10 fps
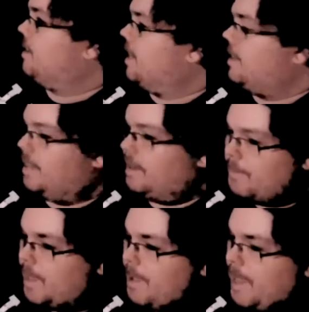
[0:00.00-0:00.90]
kind of thing.
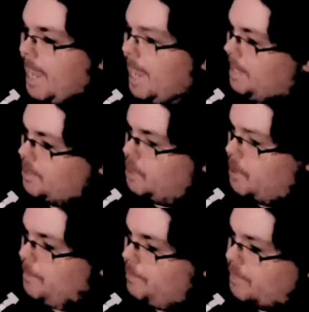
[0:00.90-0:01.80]
And
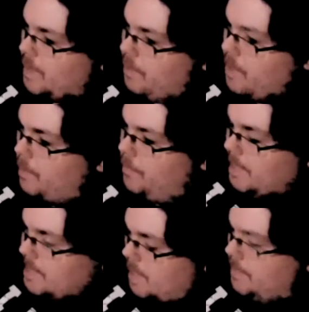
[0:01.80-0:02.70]
so they're
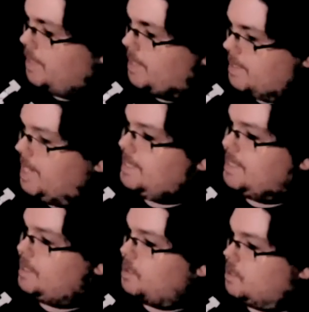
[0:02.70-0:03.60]
facing off against
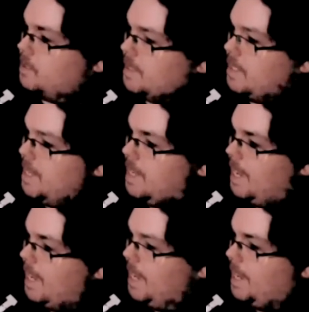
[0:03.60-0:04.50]
Icicle,
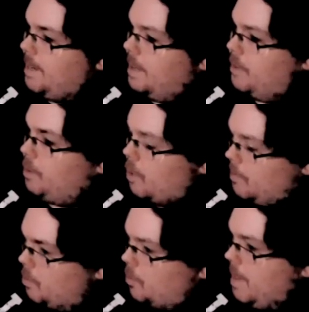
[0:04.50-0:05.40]
and uh, they were going to
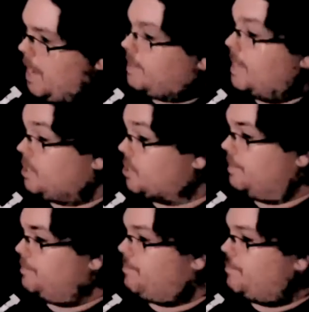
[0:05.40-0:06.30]
pull back. They
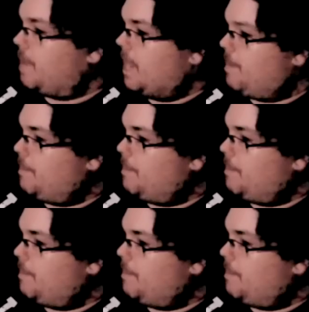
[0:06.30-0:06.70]
actually uh,